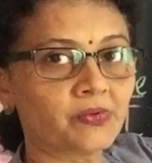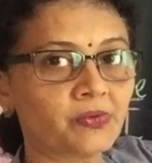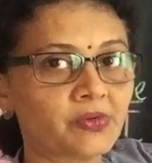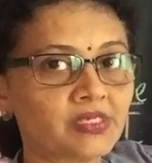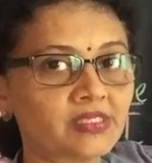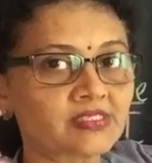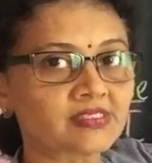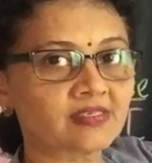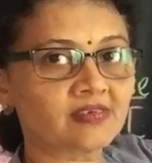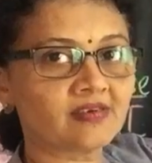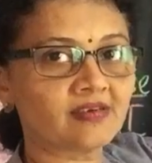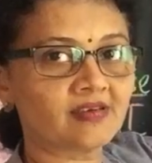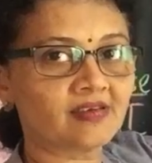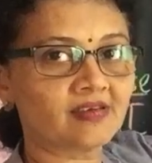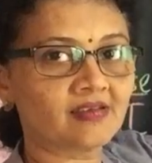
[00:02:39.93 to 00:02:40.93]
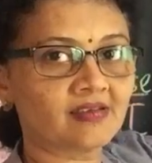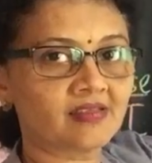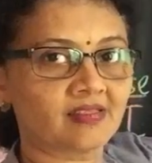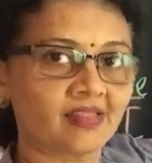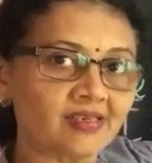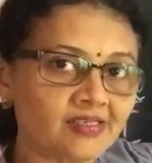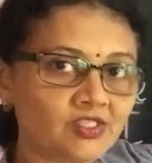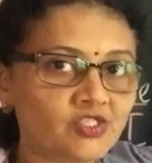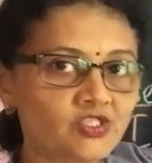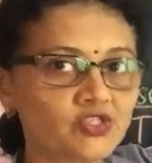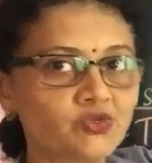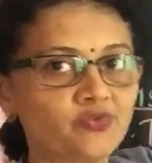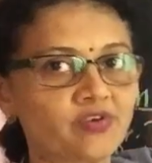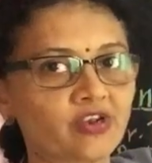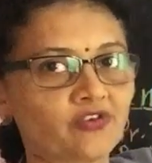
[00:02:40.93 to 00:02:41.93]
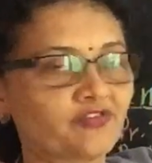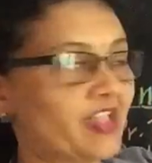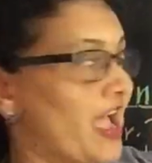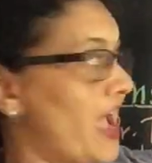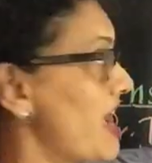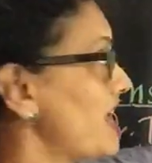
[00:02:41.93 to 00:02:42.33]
who is the doer of the